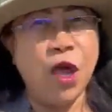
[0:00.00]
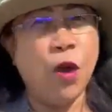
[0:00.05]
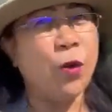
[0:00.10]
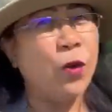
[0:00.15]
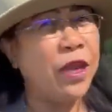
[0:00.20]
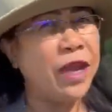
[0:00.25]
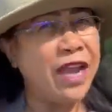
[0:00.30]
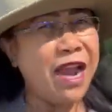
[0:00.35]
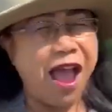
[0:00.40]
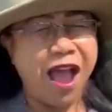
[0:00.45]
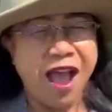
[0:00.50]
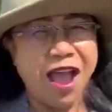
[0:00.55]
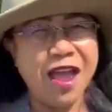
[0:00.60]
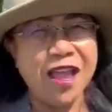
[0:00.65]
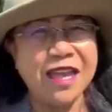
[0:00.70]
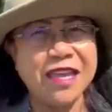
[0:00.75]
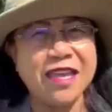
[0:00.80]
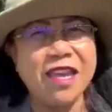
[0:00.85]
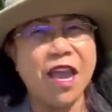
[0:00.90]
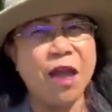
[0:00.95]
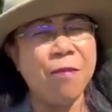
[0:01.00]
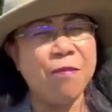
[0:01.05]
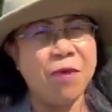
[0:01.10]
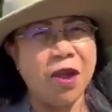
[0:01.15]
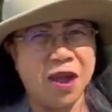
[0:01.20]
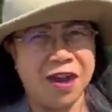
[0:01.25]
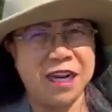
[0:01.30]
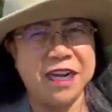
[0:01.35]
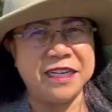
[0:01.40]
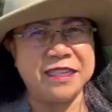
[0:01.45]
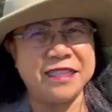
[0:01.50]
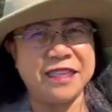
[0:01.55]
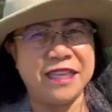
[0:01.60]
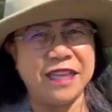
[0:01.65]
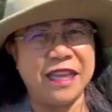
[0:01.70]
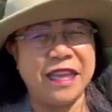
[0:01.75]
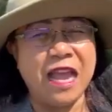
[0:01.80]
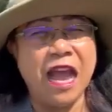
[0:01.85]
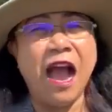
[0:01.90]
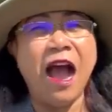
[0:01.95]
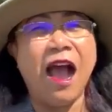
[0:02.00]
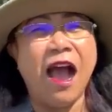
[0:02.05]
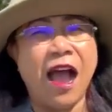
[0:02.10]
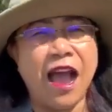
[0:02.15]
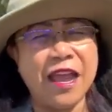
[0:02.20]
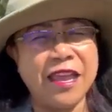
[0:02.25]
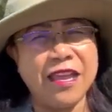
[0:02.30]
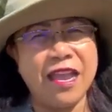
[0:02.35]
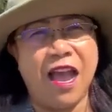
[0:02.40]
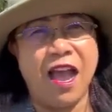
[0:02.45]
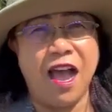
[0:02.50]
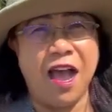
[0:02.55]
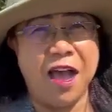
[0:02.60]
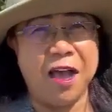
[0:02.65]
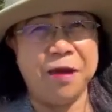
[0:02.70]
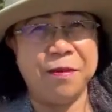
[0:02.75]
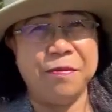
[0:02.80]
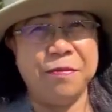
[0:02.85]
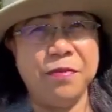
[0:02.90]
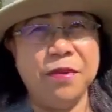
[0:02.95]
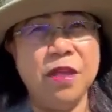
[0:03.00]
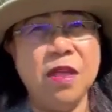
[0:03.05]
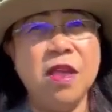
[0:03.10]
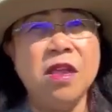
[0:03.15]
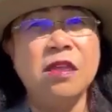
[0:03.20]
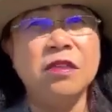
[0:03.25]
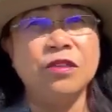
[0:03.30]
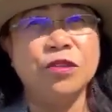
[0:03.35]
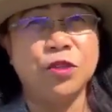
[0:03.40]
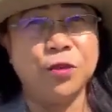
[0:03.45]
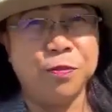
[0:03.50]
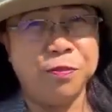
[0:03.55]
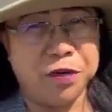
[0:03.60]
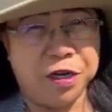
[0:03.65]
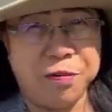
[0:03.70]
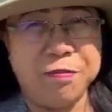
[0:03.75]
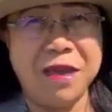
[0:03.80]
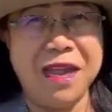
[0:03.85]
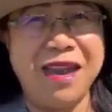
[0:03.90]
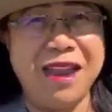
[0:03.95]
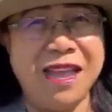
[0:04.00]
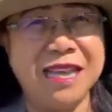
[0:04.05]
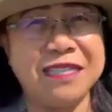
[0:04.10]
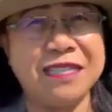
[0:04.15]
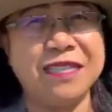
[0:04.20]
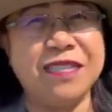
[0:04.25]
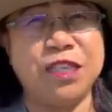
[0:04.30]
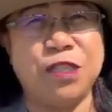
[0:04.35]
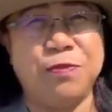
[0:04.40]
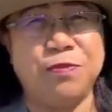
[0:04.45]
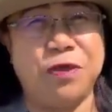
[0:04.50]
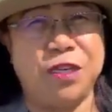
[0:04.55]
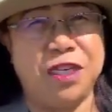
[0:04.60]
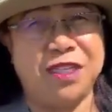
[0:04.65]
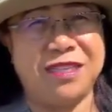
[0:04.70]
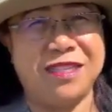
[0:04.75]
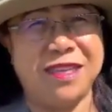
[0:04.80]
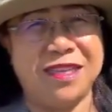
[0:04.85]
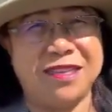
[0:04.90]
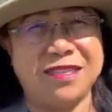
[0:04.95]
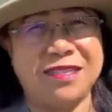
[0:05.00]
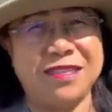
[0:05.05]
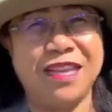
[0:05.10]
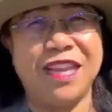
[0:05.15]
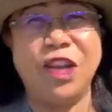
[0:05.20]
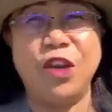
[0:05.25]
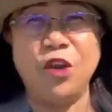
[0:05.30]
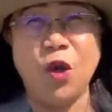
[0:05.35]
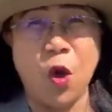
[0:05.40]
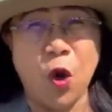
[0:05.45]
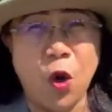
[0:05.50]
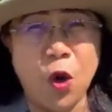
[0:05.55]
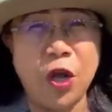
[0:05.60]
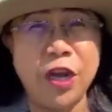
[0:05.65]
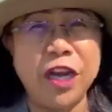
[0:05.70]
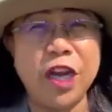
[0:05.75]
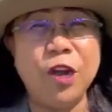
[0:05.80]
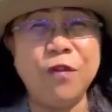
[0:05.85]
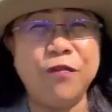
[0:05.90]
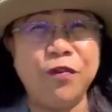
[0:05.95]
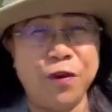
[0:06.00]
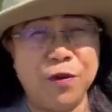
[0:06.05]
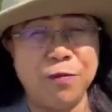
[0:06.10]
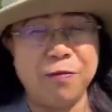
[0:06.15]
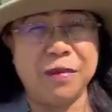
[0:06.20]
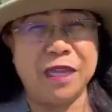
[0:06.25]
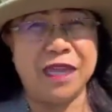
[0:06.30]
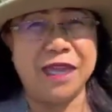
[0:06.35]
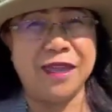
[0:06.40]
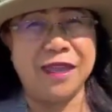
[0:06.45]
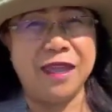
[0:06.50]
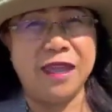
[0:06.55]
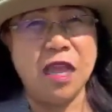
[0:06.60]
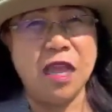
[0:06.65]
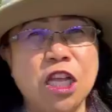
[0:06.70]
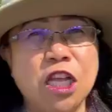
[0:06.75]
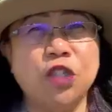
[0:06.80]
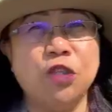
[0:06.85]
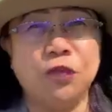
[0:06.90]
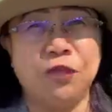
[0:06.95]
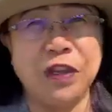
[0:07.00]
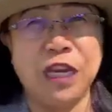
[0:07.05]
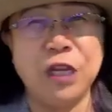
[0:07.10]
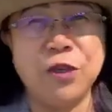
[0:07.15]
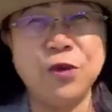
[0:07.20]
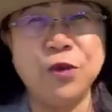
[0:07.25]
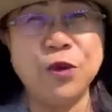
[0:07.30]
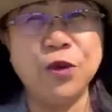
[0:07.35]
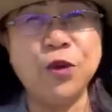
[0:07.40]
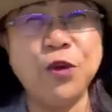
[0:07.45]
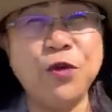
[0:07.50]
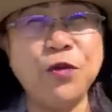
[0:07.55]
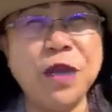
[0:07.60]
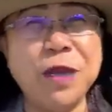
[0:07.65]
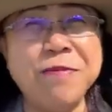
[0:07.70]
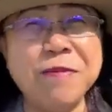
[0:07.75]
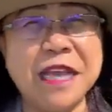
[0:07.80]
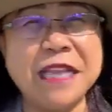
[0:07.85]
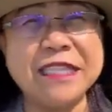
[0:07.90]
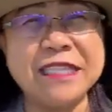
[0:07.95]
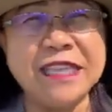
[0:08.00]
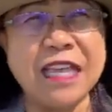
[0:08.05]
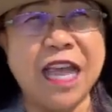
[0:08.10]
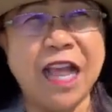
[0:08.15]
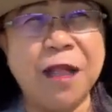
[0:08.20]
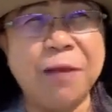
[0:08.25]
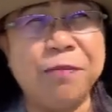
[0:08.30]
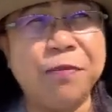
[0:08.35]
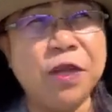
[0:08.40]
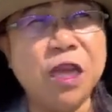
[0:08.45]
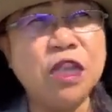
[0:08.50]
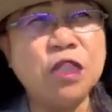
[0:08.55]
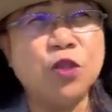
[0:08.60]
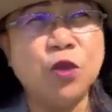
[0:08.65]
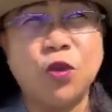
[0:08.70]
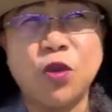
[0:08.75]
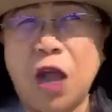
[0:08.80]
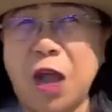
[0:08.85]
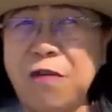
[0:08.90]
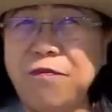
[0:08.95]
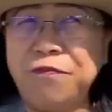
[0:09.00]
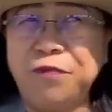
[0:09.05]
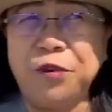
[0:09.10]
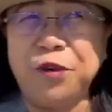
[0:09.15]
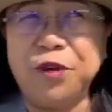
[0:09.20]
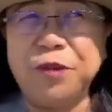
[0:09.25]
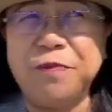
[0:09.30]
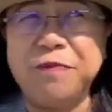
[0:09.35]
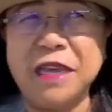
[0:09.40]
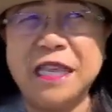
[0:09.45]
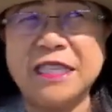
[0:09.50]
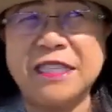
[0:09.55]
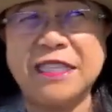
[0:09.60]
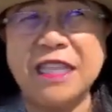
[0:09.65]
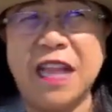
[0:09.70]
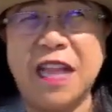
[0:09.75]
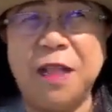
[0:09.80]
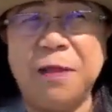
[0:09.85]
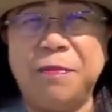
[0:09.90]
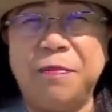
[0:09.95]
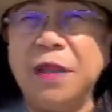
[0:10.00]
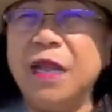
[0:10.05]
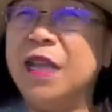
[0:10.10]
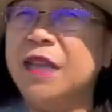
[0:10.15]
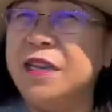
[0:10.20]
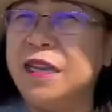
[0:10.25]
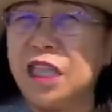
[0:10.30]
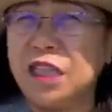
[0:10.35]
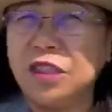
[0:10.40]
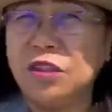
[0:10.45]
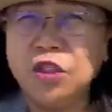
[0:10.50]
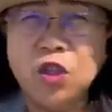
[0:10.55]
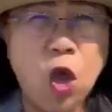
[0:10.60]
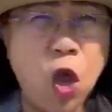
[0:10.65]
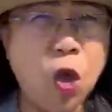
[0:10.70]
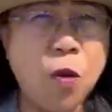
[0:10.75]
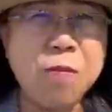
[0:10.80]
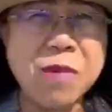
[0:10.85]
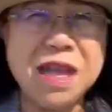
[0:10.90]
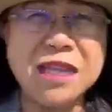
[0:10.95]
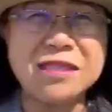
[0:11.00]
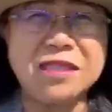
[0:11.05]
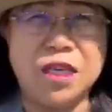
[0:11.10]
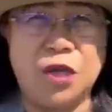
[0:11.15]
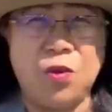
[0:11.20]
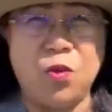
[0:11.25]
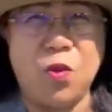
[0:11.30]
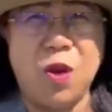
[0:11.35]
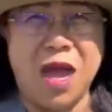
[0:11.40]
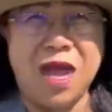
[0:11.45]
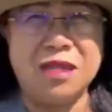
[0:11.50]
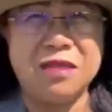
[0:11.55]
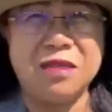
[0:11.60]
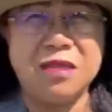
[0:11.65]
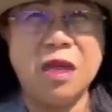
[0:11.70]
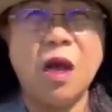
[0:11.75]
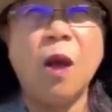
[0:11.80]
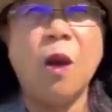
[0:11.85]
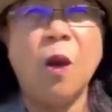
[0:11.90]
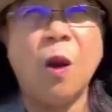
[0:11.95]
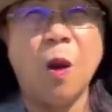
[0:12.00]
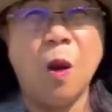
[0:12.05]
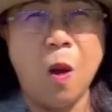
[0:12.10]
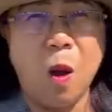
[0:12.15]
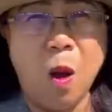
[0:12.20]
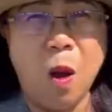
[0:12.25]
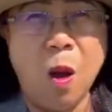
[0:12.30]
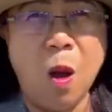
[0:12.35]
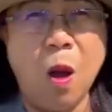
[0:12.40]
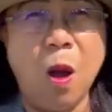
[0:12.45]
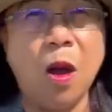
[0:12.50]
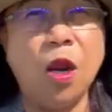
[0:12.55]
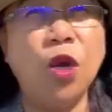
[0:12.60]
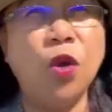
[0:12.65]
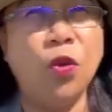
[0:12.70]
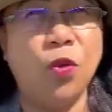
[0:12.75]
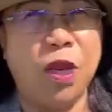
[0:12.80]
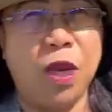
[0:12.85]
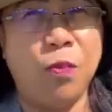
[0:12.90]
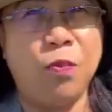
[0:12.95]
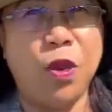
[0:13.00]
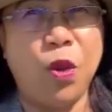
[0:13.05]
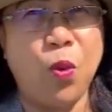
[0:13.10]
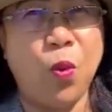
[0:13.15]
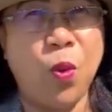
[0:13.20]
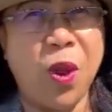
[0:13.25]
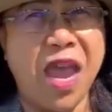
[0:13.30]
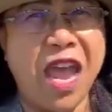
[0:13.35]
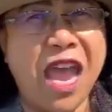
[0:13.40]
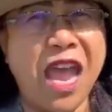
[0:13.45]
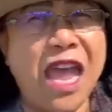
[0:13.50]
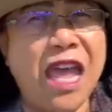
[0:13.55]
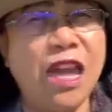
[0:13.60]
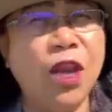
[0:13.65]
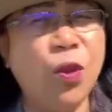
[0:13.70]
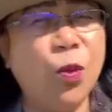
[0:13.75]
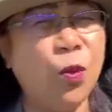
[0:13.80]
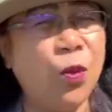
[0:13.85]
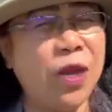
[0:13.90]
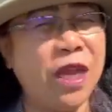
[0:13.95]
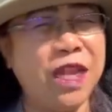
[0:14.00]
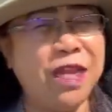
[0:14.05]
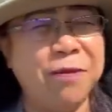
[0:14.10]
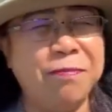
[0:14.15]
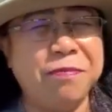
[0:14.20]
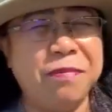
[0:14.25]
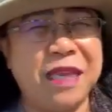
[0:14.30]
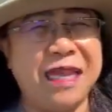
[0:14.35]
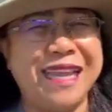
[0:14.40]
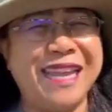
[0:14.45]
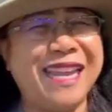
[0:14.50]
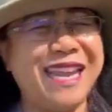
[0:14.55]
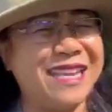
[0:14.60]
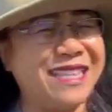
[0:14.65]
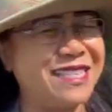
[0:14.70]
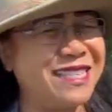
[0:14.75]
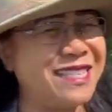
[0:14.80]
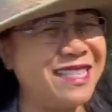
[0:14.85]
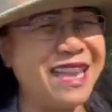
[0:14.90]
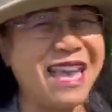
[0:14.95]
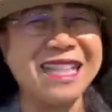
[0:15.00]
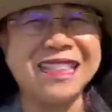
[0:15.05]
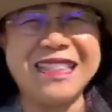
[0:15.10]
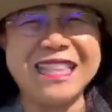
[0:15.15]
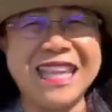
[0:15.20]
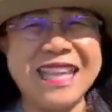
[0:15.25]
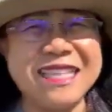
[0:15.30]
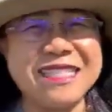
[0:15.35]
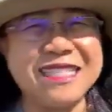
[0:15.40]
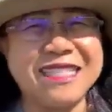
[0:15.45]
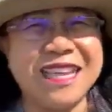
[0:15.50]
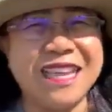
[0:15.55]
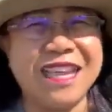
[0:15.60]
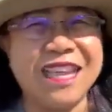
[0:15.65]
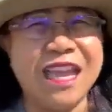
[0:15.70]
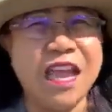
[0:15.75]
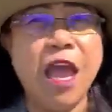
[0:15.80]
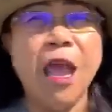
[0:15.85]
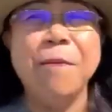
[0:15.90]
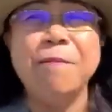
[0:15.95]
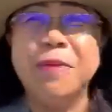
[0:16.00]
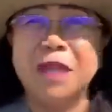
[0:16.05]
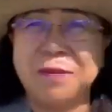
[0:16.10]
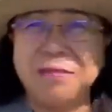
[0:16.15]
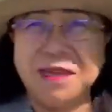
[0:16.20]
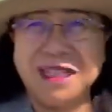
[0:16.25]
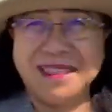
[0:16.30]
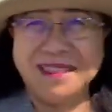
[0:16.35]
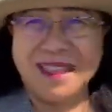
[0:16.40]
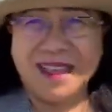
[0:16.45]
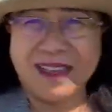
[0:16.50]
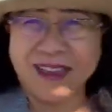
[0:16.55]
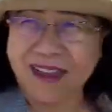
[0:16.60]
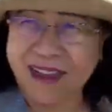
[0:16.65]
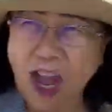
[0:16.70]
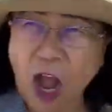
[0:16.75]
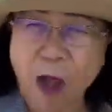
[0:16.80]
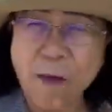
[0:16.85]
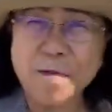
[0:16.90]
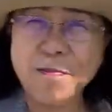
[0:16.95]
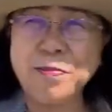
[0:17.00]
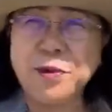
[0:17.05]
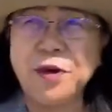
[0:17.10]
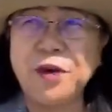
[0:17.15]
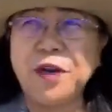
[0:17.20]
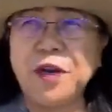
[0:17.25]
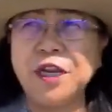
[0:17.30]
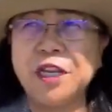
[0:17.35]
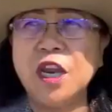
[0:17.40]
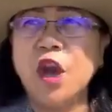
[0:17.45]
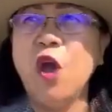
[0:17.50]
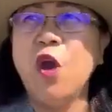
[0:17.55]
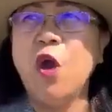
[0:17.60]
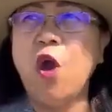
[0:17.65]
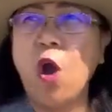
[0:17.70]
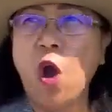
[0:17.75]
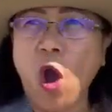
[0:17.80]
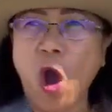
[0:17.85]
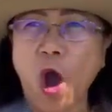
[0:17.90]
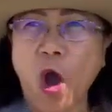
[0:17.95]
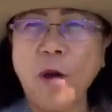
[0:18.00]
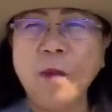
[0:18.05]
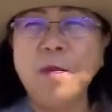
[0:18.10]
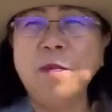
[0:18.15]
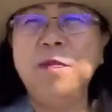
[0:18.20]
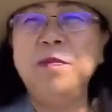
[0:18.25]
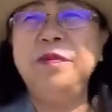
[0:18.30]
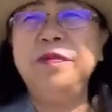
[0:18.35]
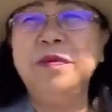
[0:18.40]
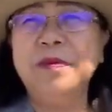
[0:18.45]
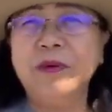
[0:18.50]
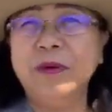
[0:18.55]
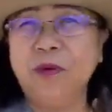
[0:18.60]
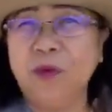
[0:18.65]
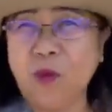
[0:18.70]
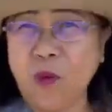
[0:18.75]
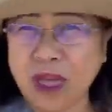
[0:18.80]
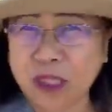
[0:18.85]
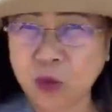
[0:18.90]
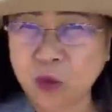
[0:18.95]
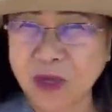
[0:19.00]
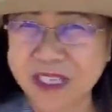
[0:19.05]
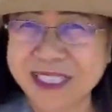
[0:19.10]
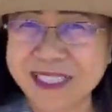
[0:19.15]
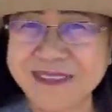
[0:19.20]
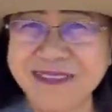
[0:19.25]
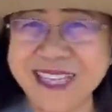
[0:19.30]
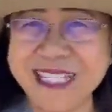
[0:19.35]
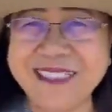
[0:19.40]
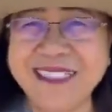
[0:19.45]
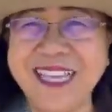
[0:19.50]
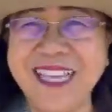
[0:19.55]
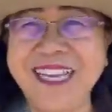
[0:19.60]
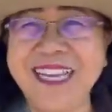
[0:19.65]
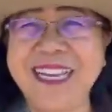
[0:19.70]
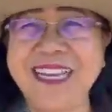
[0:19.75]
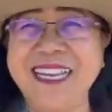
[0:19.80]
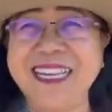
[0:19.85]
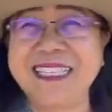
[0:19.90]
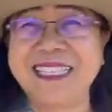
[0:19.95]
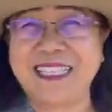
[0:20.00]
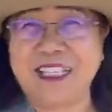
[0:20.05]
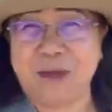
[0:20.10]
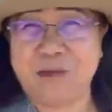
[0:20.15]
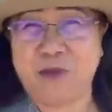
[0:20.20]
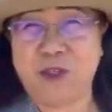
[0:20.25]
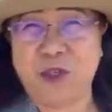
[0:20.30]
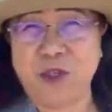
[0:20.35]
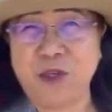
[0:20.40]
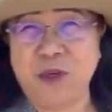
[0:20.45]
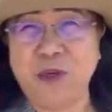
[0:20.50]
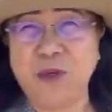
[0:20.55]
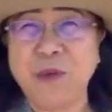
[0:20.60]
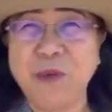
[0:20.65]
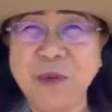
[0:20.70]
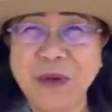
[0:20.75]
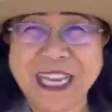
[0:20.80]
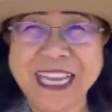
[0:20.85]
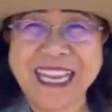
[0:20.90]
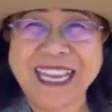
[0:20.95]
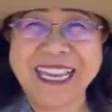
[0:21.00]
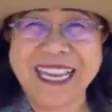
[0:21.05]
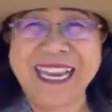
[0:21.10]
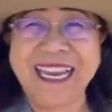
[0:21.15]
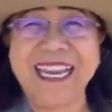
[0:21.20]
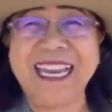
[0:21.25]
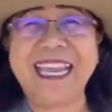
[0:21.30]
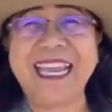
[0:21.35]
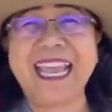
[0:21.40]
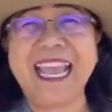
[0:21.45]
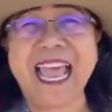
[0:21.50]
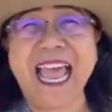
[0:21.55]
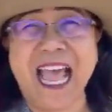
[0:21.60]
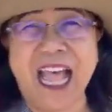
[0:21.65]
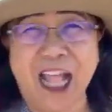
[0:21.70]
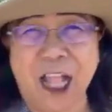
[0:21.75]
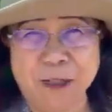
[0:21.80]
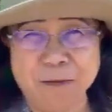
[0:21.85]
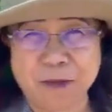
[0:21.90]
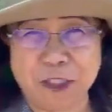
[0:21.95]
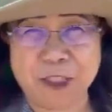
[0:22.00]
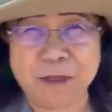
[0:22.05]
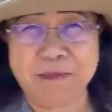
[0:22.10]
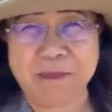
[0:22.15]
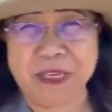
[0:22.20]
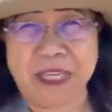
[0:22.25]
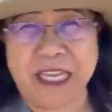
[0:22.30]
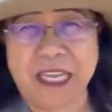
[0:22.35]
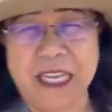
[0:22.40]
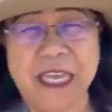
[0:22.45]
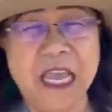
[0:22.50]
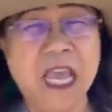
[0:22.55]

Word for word: When I am hurting, I have to verbalize these verses in order for me to feel good with myself, to comfort myself that no matter what, all will be well with me. It's not easy, but, but the comfort of what was written in the scripture really helps me